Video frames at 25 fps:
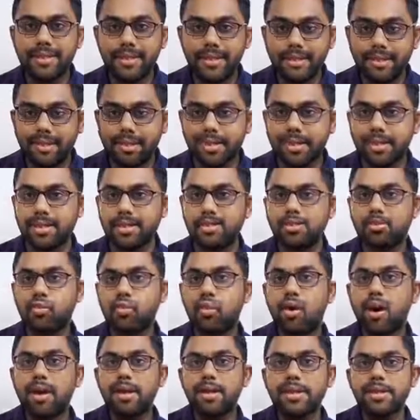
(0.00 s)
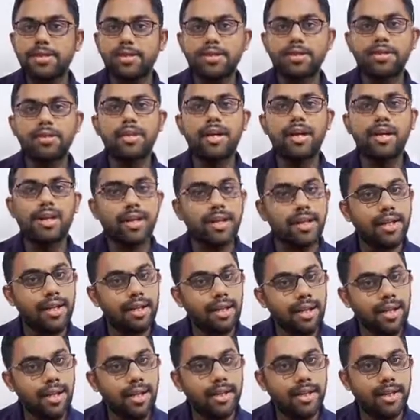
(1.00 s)
That is, one is journal
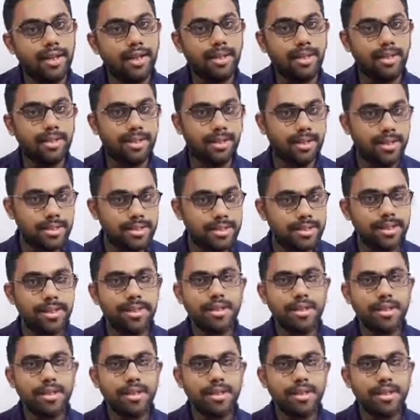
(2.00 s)
and another is